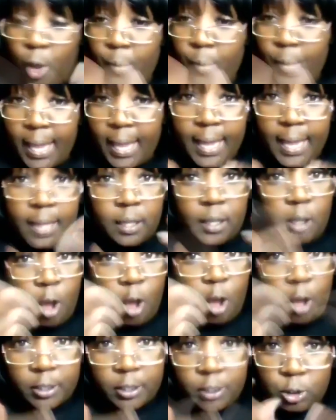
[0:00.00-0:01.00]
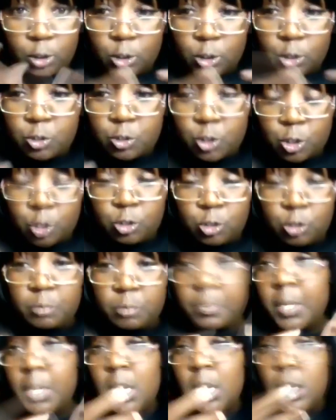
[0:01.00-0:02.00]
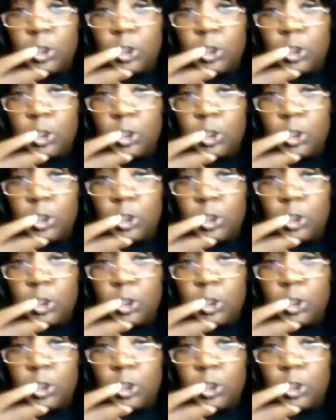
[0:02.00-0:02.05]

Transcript: ahead, log into your Zoom,